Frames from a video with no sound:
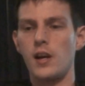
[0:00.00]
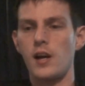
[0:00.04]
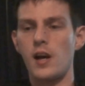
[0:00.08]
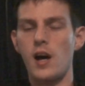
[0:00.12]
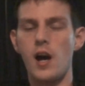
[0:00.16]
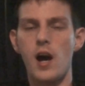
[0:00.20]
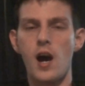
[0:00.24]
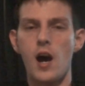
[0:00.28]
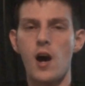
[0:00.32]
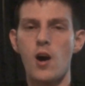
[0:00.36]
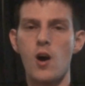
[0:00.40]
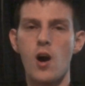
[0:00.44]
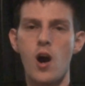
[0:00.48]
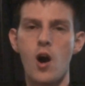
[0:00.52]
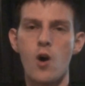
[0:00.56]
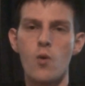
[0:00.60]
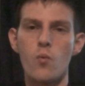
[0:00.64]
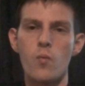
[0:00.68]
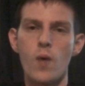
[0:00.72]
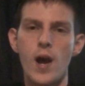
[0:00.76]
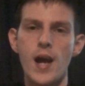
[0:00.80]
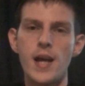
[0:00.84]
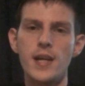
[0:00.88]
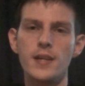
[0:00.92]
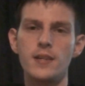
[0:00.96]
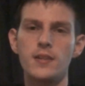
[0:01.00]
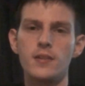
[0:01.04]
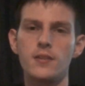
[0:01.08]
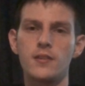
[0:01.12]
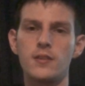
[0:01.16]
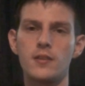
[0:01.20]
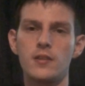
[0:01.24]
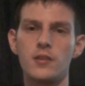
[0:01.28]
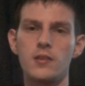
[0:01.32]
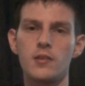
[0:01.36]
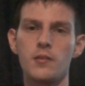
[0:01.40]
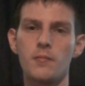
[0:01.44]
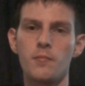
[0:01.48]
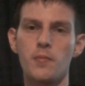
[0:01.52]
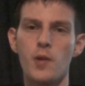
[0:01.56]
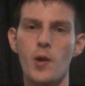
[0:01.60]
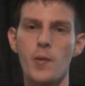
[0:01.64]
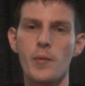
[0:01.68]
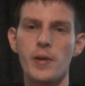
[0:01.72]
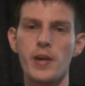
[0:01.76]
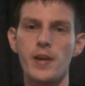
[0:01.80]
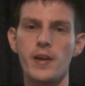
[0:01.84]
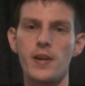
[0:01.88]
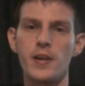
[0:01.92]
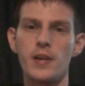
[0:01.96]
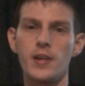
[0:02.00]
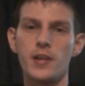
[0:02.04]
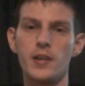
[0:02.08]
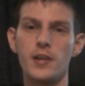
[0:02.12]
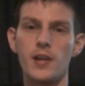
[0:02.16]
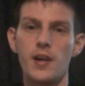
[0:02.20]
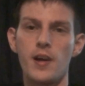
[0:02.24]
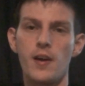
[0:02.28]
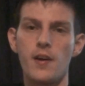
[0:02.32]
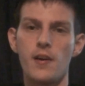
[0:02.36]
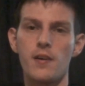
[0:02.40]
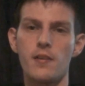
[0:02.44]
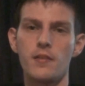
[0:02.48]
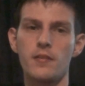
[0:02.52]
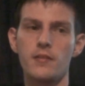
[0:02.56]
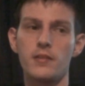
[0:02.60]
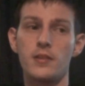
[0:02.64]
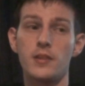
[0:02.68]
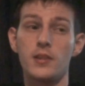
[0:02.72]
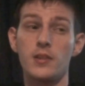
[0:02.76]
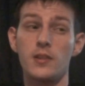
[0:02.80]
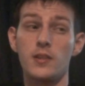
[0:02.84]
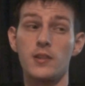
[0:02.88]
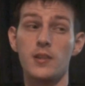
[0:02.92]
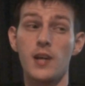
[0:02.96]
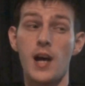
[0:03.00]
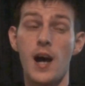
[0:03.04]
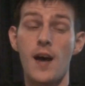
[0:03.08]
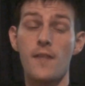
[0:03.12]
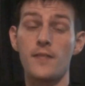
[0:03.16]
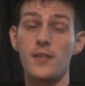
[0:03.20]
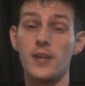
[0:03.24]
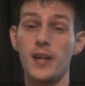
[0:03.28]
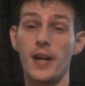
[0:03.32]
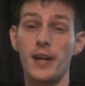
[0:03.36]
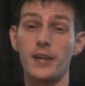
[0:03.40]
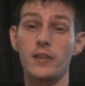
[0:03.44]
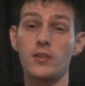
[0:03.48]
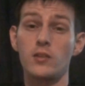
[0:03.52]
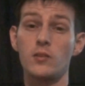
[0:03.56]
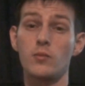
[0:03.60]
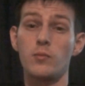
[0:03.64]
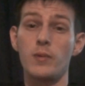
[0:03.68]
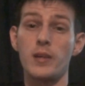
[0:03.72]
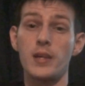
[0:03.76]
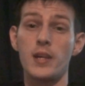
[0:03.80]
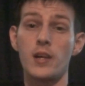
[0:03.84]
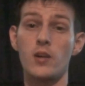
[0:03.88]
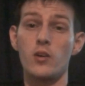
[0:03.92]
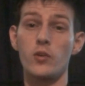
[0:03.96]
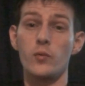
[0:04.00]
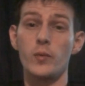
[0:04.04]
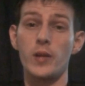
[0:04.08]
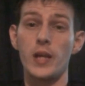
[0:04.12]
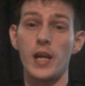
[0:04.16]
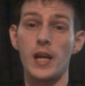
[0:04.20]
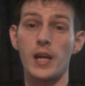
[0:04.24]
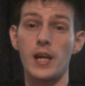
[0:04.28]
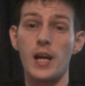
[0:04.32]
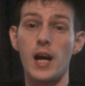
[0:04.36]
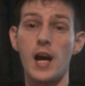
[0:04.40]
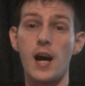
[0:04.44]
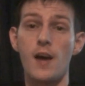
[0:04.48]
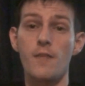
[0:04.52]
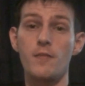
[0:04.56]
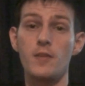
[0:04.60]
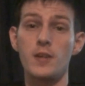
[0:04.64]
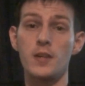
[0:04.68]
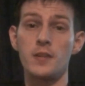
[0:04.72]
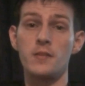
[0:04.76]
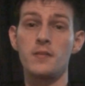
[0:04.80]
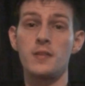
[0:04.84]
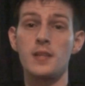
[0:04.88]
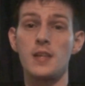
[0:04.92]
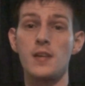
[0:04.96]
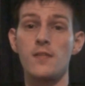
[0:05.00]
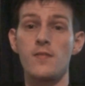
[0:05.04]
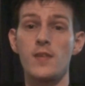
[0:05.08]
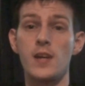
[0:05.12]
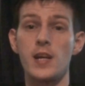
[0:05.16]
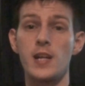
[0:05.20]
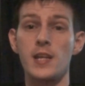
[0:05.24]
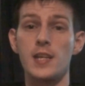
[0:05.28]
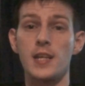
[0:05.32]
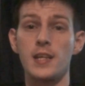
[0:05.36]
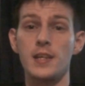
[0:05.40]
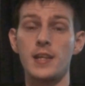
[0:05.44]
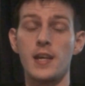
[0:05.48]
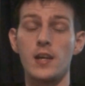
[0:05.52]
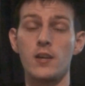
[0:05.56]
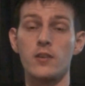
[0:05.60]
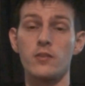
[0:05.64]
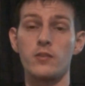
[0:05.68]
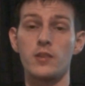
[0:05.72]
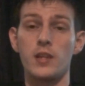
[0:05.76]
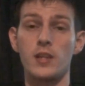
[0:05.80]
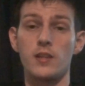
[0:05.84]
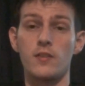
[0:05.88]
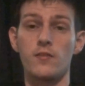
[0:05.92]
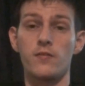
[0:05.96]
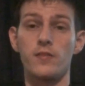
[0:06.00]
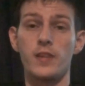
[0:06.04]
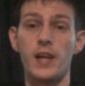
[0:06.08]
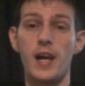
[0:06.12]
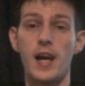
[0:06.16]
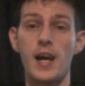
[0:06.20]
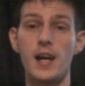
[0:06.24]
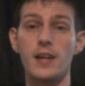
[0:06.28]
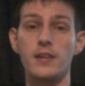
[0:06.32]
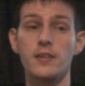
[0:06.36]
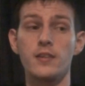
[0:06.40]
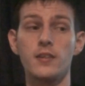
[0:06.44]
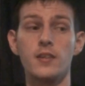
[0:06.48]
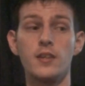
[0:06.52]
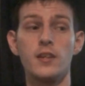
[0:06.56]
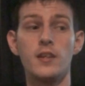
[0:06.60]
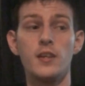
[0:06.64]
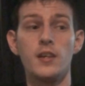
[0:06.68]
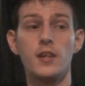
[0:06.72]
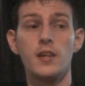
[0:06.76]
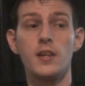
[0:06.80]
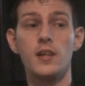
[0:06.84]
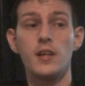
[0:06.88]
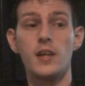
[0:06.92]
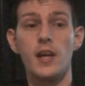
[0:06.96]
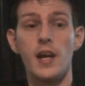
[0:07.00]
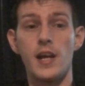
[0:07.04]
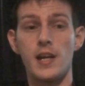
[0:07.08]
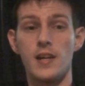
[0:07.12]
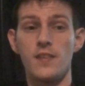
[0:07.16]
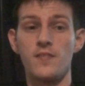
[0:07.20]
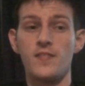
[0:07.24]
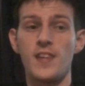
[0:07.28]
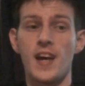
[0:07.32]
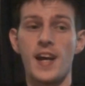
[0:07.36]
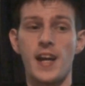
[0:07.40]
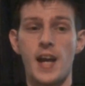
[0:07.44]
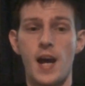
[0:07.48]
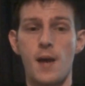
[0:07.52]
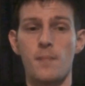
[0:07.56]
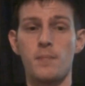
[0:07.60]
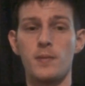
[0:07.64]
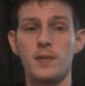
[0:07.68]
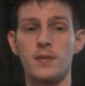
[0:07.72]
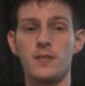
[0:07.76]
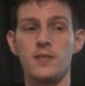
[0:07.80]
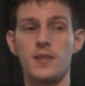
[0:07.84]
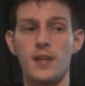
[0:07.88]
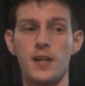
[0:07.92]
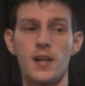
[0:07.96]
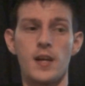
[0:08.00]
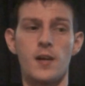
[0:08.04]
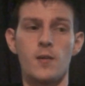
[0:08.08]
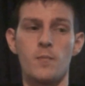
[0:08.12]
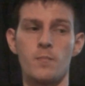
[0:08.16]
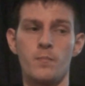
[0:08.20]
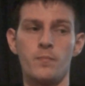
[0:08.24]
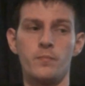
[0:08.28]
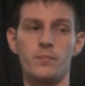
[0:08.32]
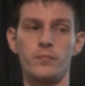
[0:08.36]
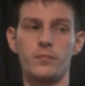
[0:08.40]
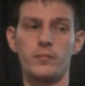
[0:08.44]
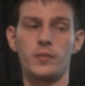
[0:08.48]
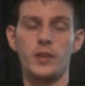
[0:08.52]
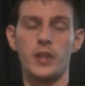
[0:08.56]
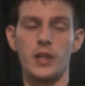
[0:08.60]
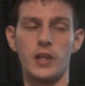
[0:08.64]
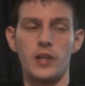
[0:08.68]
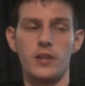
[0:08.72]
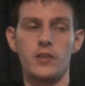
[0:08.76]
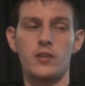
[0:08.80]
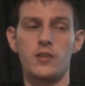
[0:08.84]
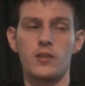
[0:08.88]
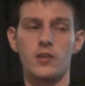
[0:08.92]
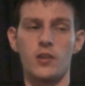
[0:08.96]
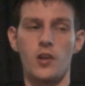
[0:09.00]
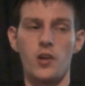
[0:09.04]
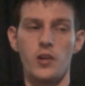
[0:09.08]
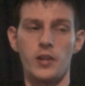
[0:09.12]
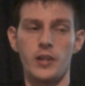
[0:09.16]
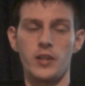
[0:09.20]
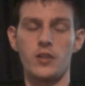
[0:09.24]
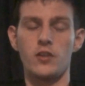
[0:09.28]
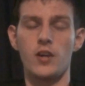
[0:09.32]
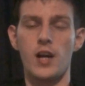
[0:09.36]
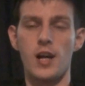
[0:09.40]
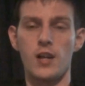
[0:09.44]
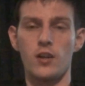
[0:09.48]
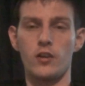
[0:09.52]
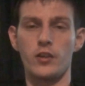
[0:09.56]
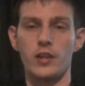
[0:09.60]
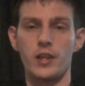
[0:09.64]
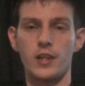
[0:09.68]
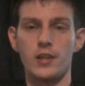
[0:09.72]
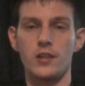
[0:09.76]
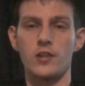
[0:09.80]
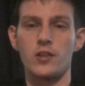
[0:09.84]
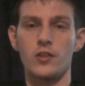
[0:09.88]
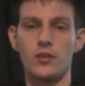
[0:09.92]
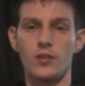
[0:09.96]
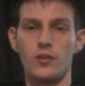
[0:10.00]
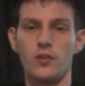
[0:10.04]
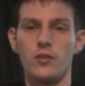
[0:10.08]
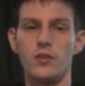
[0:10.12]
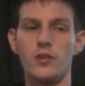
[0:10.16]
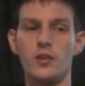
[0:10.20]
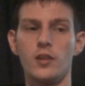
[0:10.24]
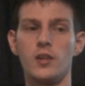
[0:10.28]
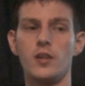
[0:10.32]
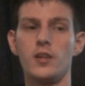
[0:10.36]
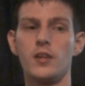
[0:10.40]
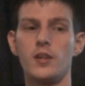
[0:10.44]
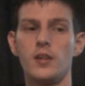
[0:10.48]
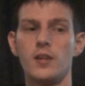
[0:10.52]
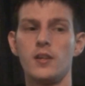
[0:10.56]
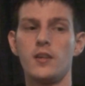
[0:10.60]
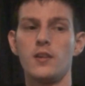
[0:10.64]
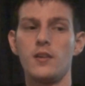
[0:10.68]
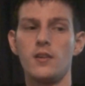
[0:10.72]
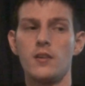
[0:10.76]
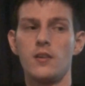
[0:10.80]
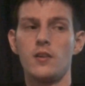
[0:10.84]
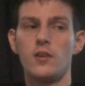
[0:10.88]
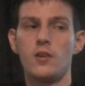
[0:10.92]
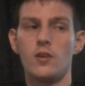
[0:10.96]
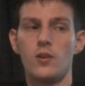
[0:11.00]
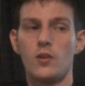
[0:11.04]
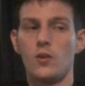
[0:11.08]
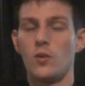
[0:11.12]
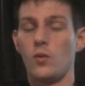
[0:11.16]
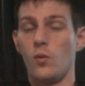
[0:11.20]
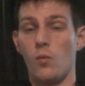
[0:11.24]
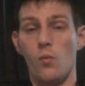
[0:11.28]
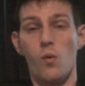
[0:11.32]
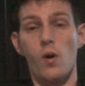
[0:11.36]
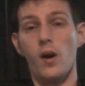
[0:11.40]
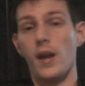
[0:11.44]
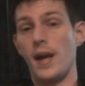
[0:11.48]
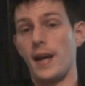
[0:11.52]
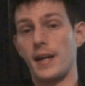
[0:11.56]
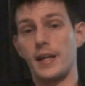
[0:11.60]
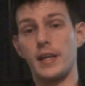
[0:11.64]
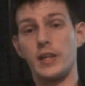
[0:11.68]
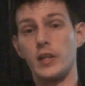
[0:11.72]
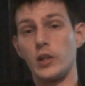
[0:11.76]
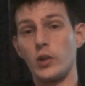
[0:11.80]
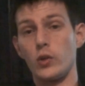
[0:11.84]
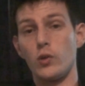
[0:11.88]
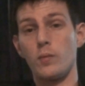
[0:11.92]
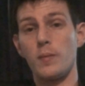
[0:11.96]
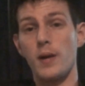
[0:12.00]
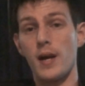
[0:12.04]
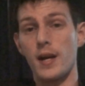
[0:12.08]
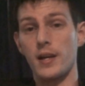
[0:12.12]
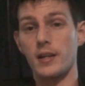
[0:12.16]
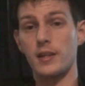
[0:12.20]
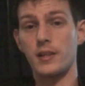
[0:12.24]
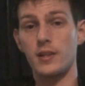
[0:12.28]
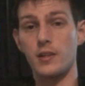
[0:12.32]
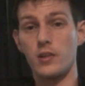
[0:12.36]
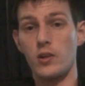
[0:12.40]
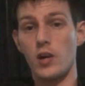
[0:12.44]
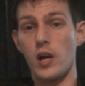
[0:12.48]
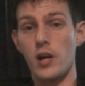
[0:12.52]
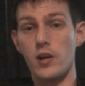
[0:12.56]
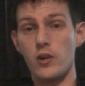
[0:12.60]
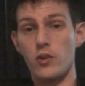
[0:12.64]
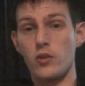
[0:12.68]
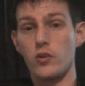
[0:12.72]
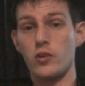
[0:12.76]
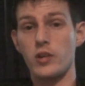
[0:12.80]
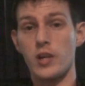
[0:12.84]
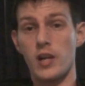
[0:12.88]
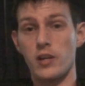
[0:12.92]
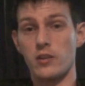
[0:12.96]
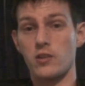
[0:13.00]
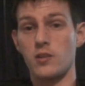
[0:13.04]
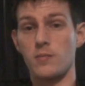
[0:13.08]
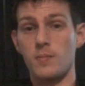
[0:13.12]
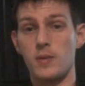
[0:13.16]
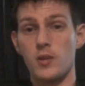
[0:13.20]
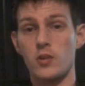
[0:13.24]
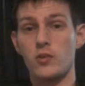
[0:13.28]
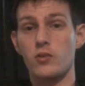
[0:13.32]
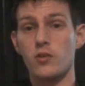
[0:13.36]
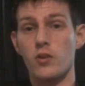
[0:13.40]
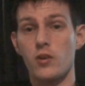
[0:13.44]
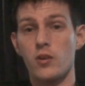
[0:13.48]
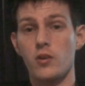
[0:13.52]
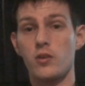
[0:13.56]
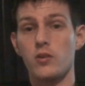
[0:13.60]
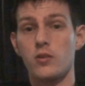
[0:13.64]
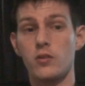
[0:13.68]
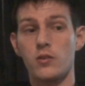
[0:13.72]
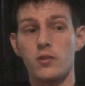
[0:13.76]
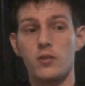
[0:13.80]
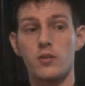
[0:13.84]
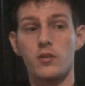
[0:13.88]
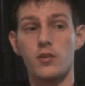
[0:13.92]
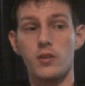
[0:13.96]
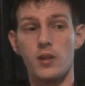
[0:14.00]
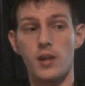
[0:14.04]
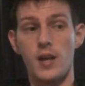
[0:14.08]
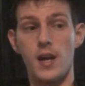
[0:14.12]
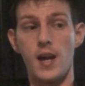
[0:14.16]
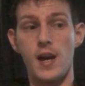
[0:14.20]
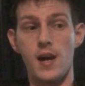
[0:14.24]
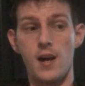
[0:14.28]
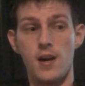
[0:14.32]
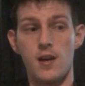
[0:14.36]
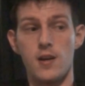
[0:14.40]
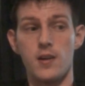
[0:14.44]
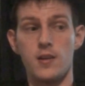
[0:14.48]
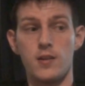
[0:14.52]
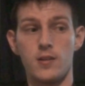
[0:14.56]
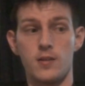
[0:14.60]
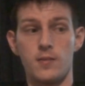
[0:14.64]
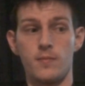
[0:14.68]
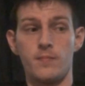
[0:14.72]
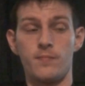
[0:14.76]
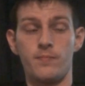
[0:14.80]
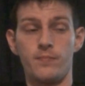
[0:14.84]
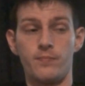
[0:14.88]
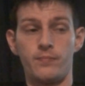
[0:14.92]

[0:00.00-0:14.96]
I'll wait probably till after next weekend or weekend after to see if anything else gets flagged. And if that happens, then I'm going to slowly try look into what I can do about a new custom intro. The